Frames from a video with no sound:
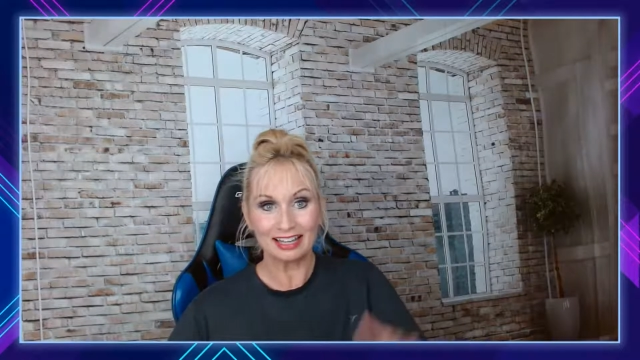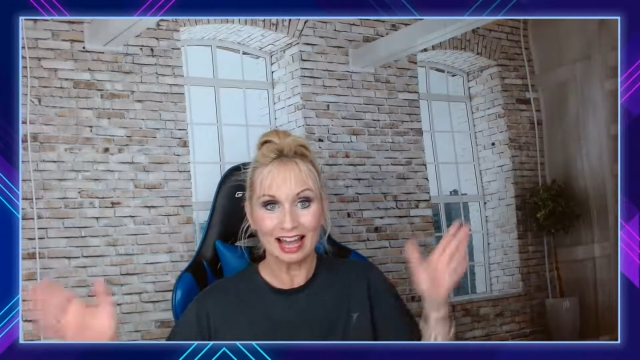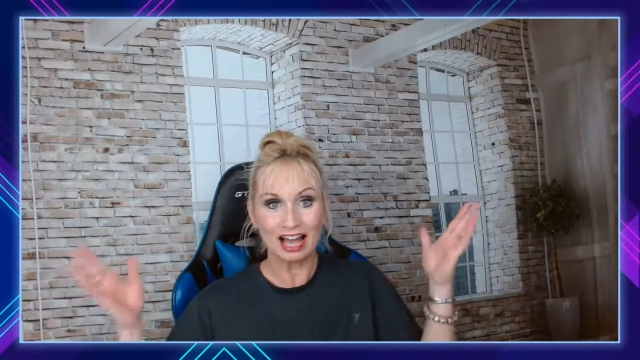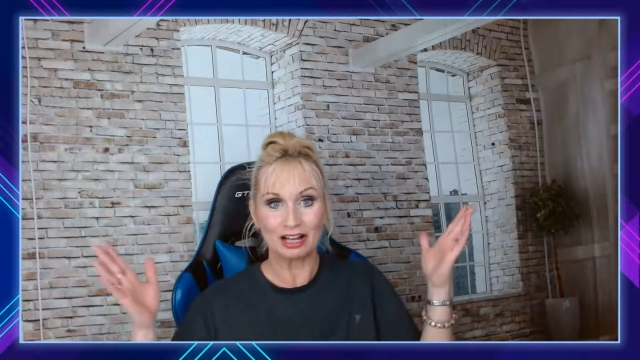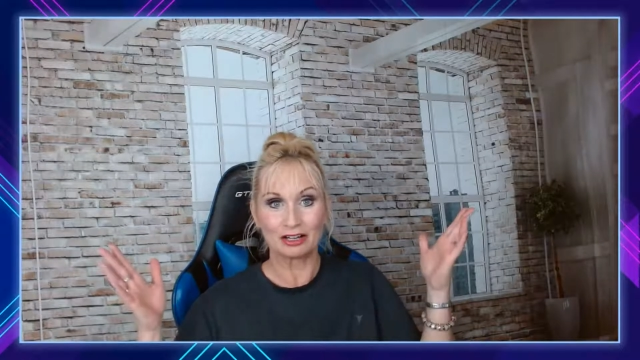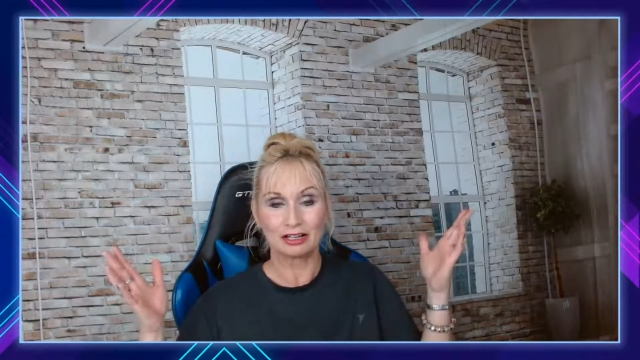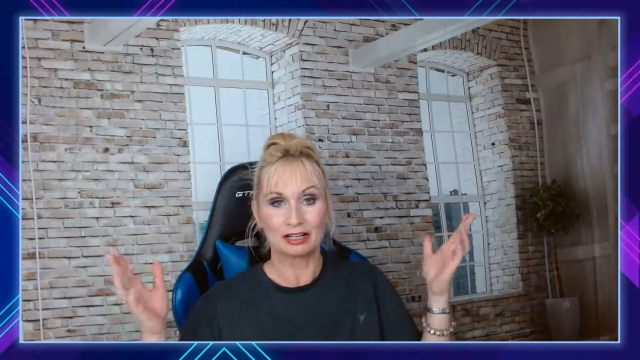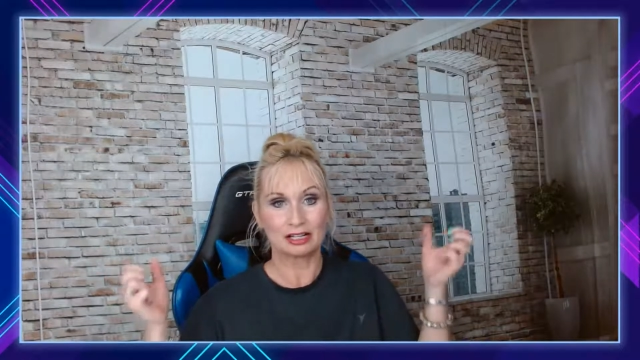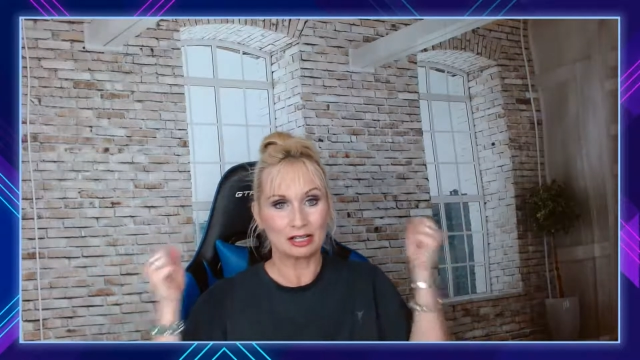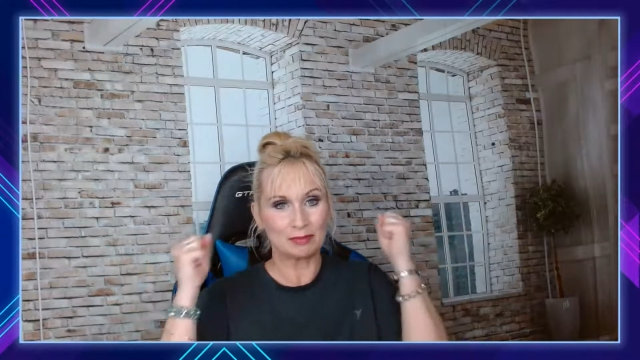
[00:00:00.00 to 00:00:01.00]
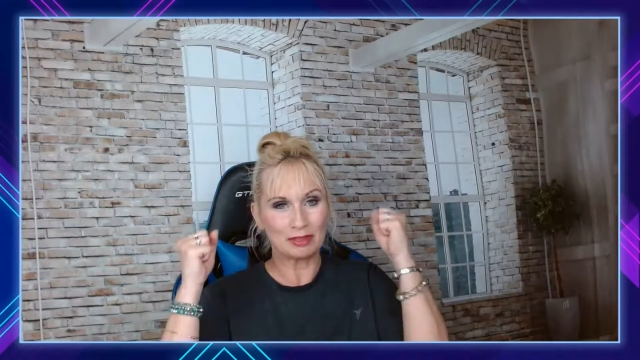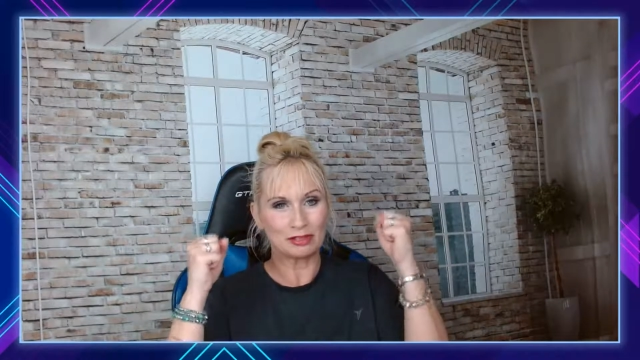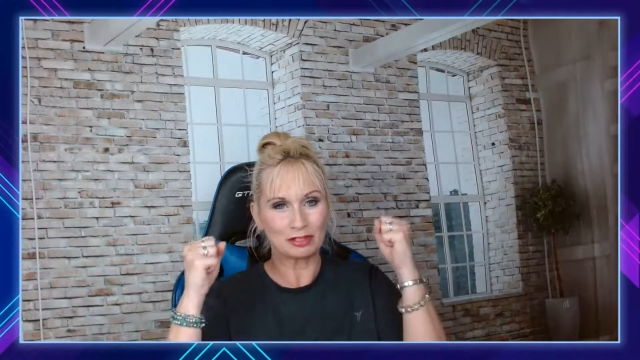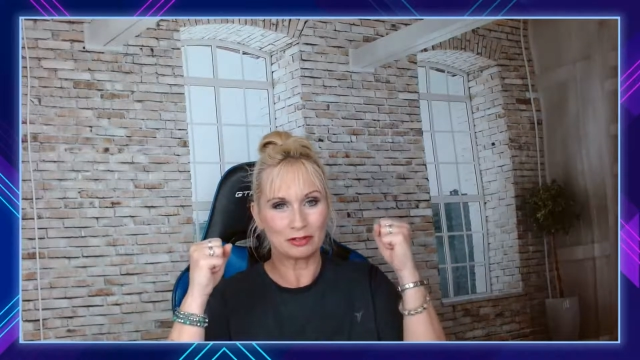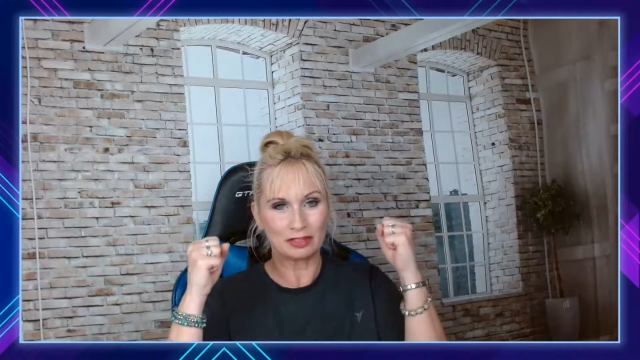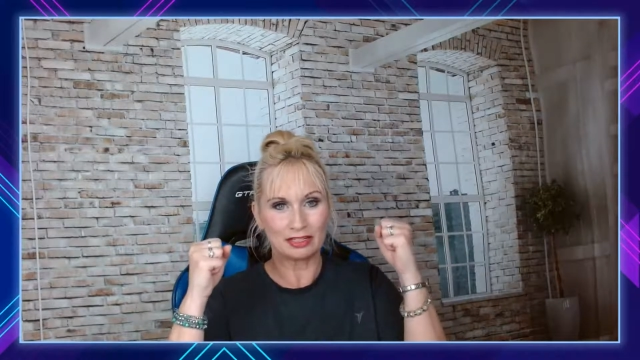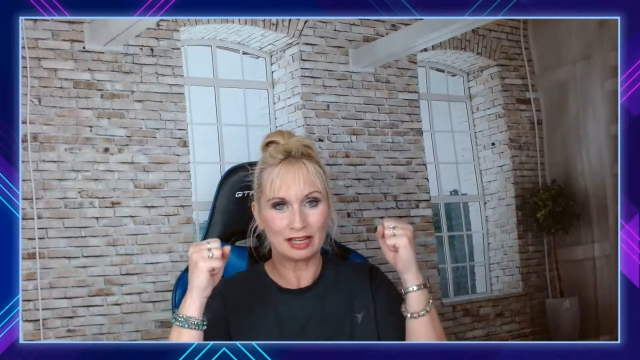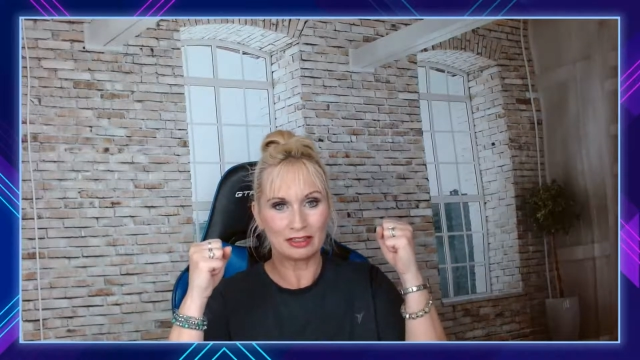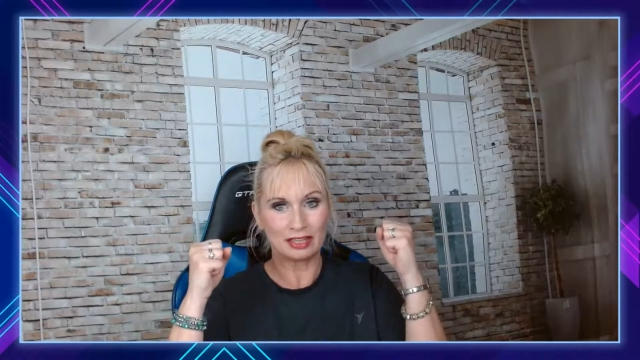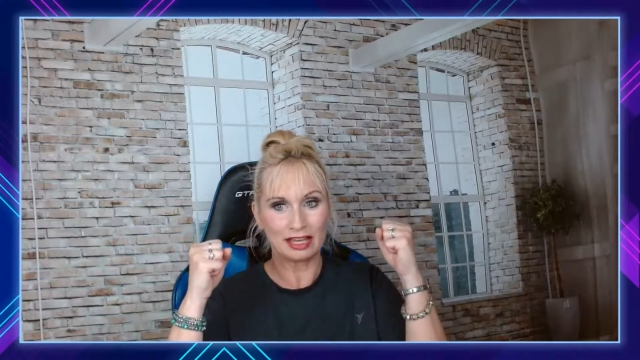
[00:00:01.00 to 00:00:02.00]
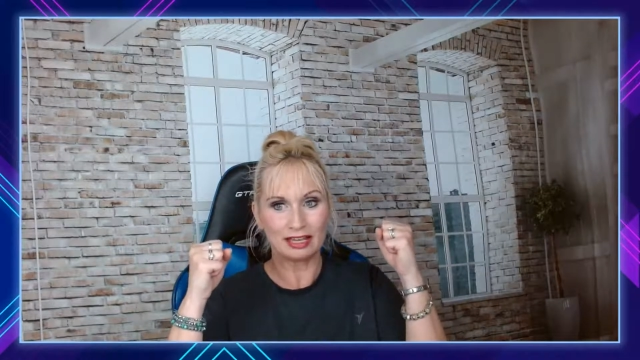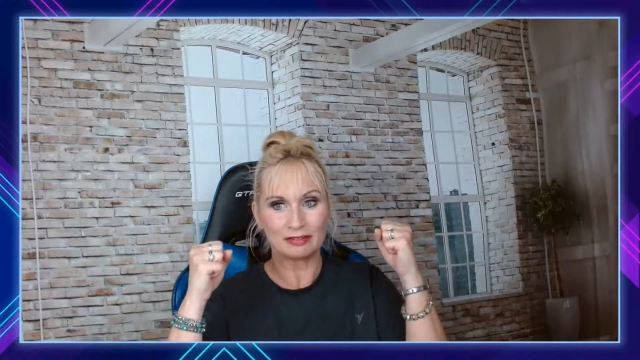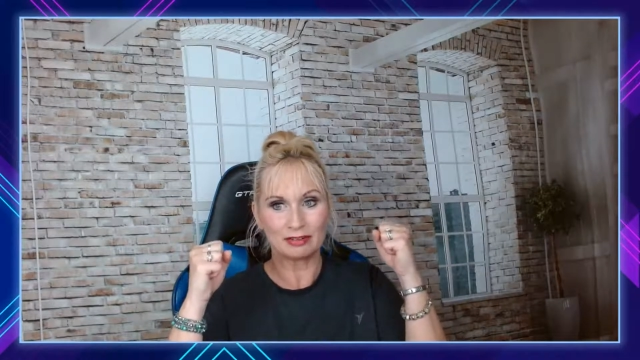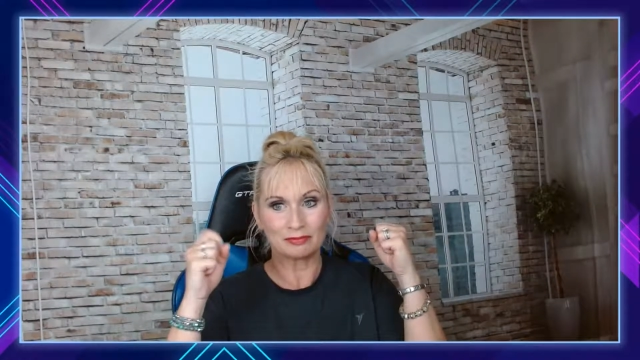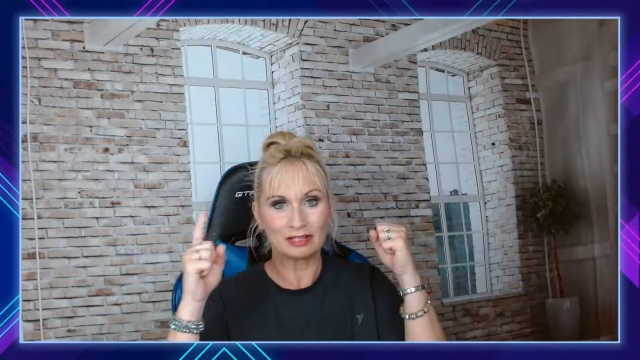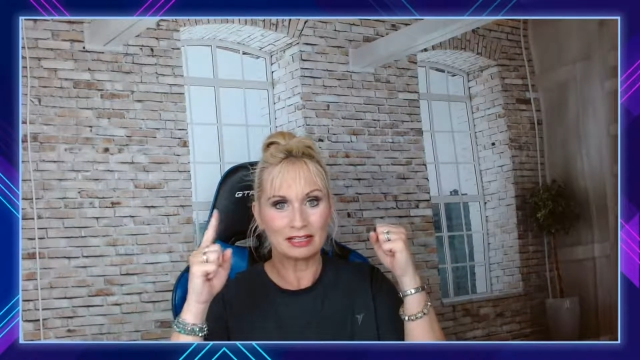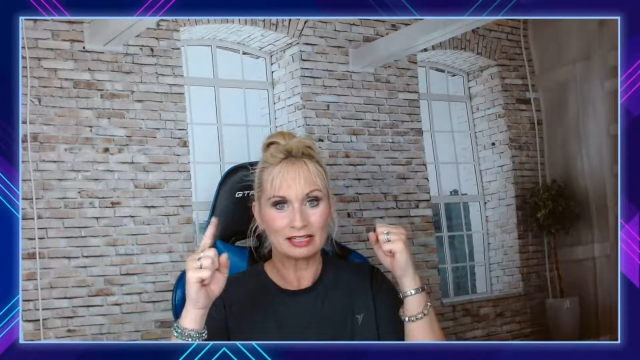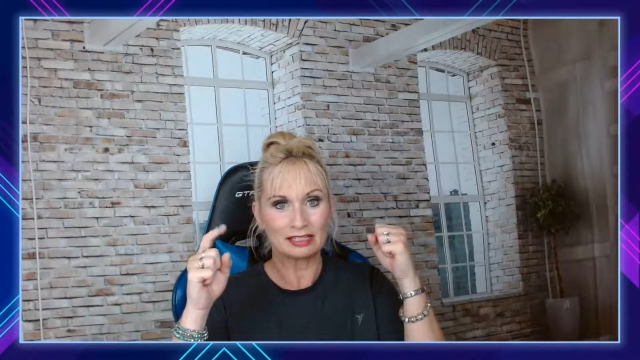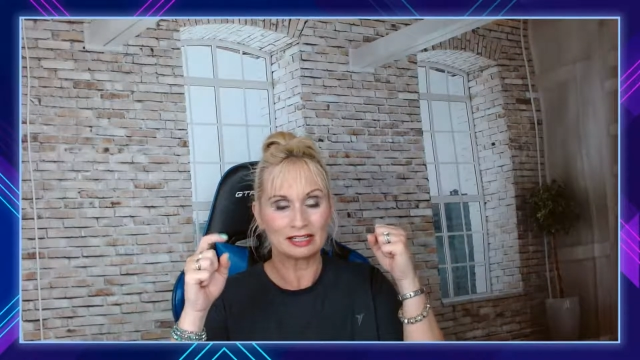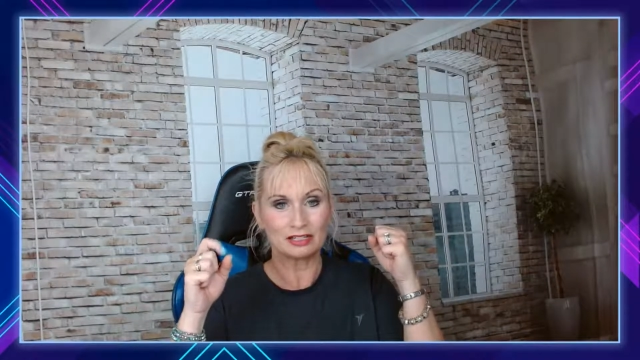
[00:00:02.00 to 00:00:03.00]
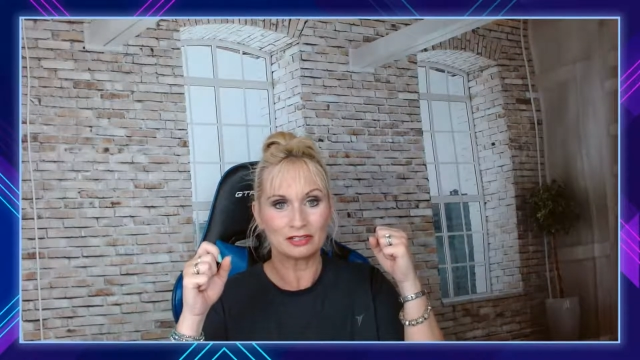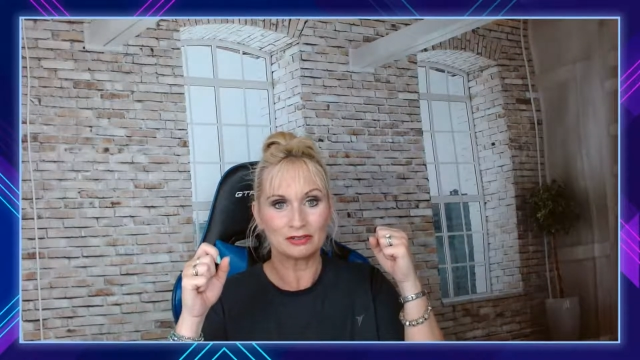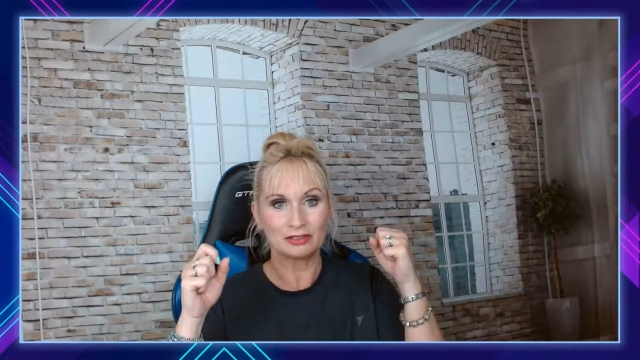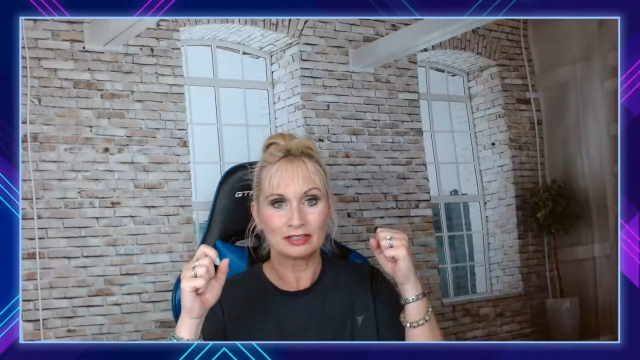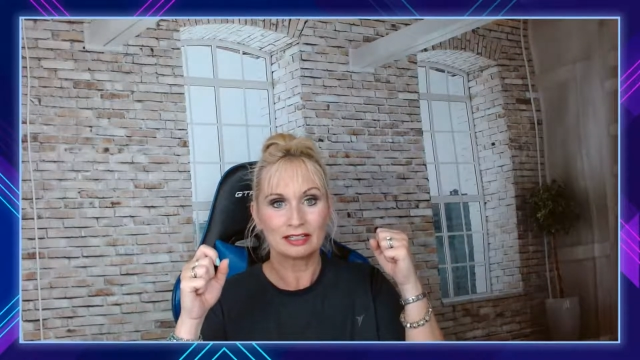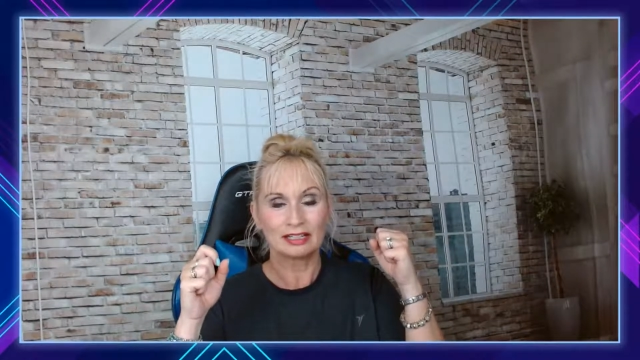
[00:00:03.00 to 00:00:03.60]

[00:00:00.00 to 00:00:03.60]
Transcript: Yeah, because I'm in this 30-day thing. Enrique's in it too.